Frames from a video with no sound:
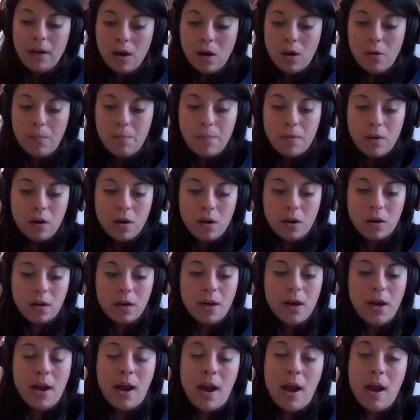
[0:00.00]

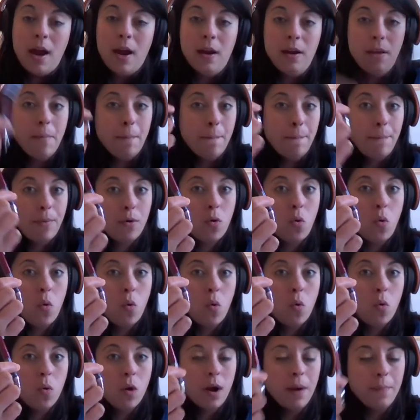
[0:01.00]
notebook and
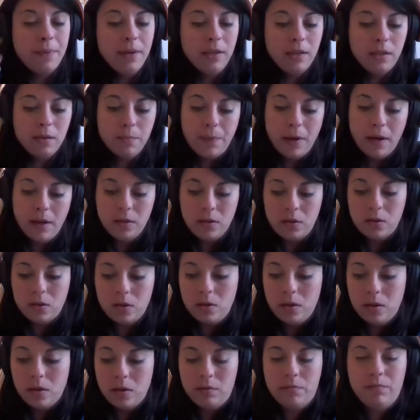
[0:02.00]
a piece of
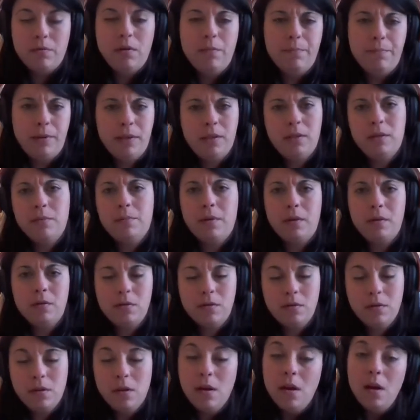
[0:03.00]
pencil, a piece of
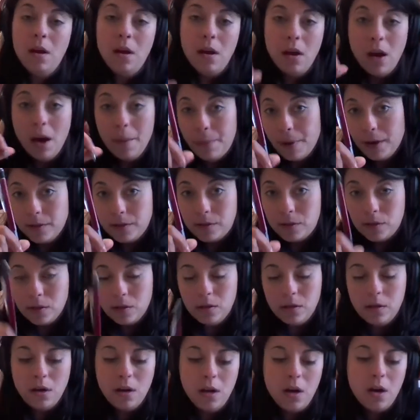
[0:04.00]
pencil, a
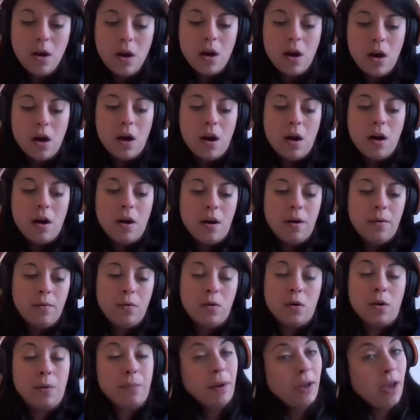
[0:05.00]
pencil, um,
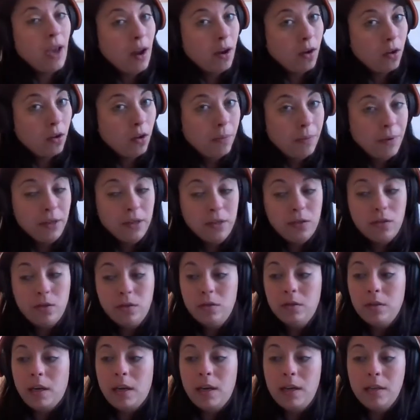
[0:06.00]
or a mechanical pencil
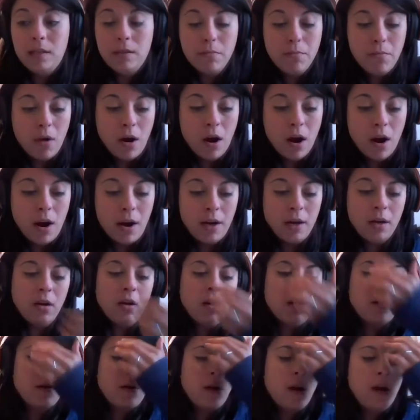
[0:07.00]
in the case of mine,
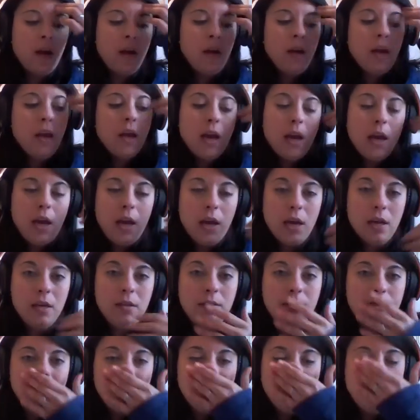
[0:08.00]
all right?
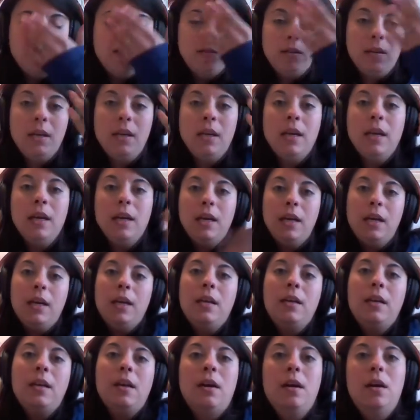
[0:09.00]
And you
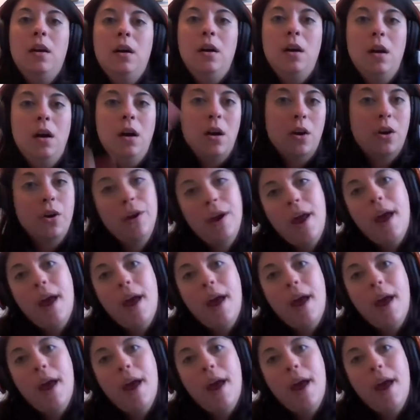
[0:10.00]
need a good